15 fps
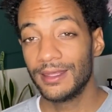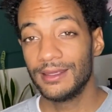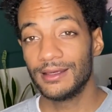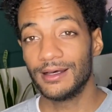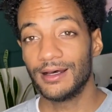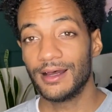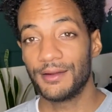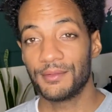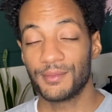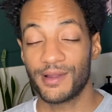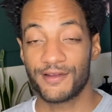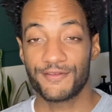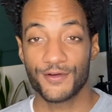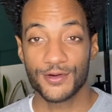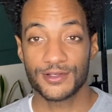I remember my
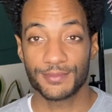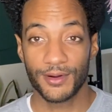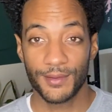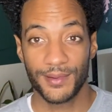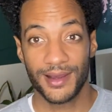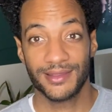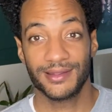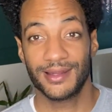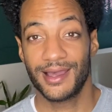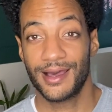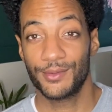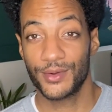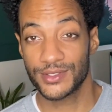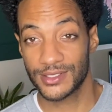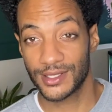first ball python I had
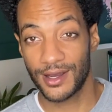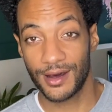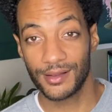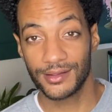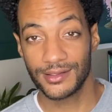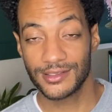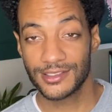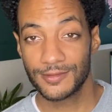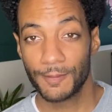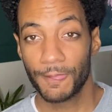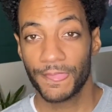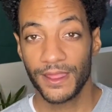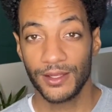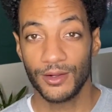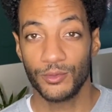when I was in college.
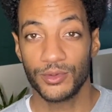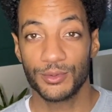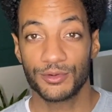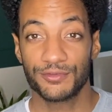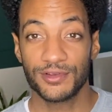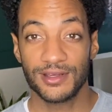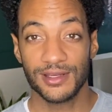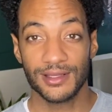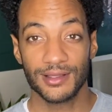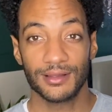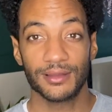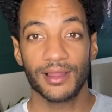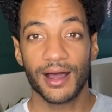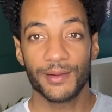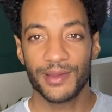You know, we were feeding a
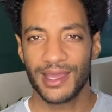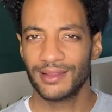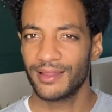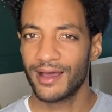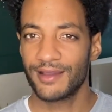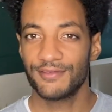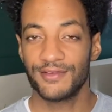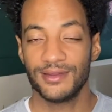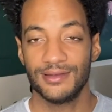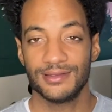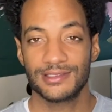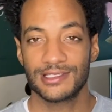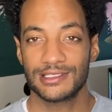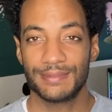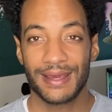lot. We had live feeding
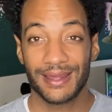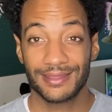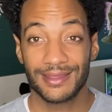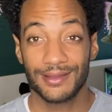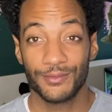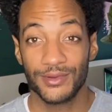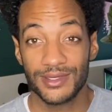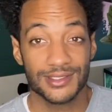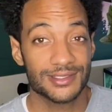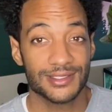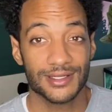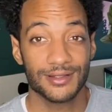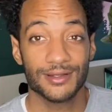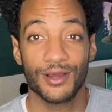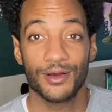because back then we just
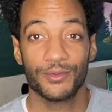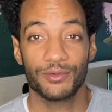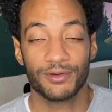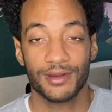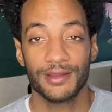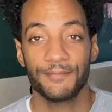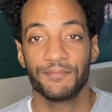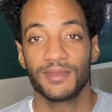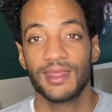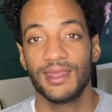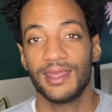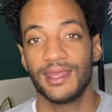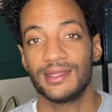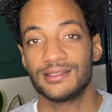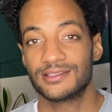didn't know, right?
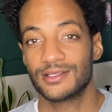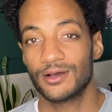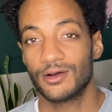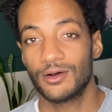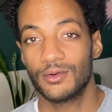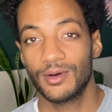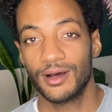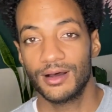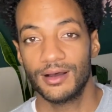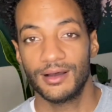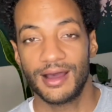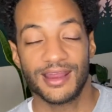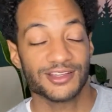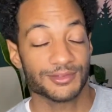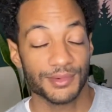And so
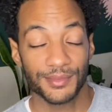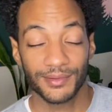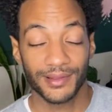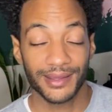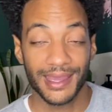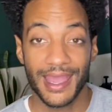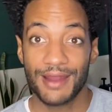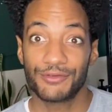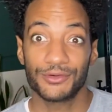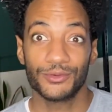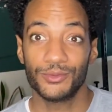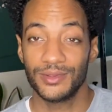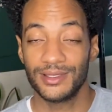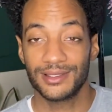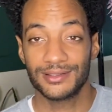I just remember like every
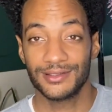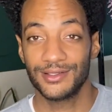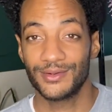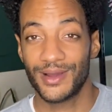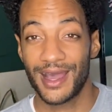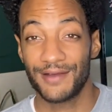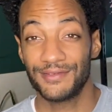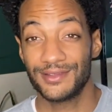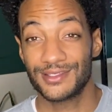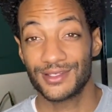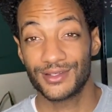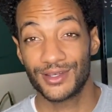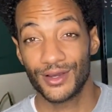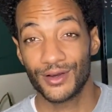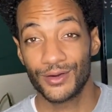week, you know, having to
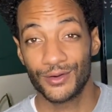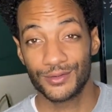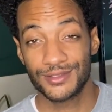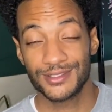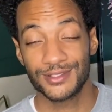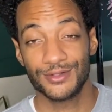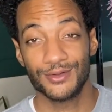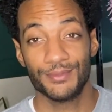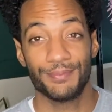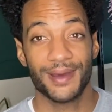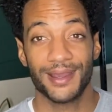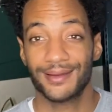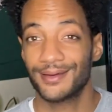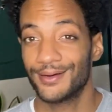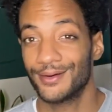go to
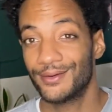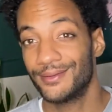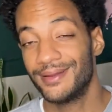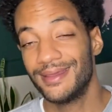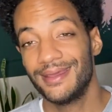Petco,